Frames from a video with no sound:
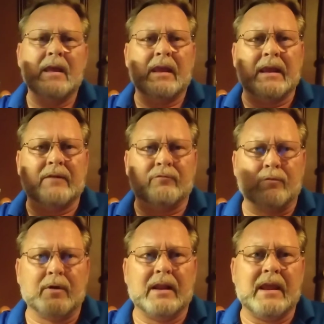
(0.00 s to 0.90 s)
It
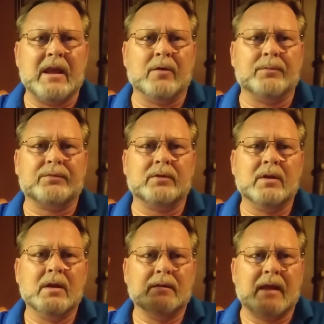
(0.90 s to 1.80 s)
really helps
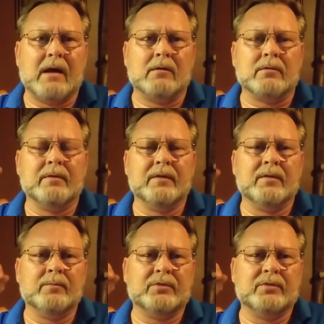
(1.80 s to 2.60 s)
the algorithm